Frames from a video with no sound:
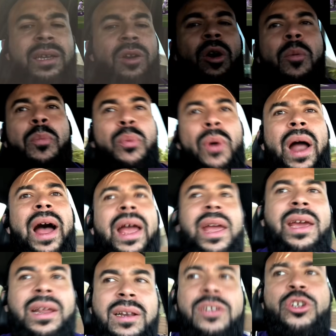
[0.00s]

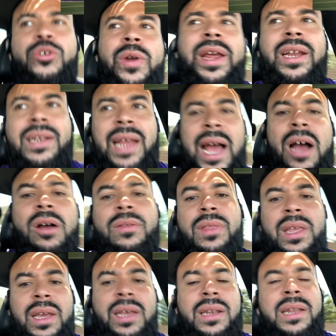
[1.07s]
O'Brien trade down
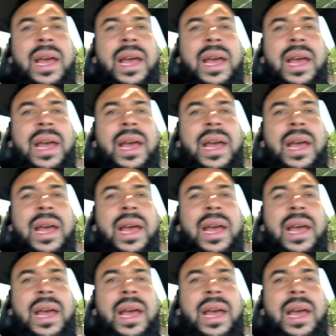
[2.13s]
thinking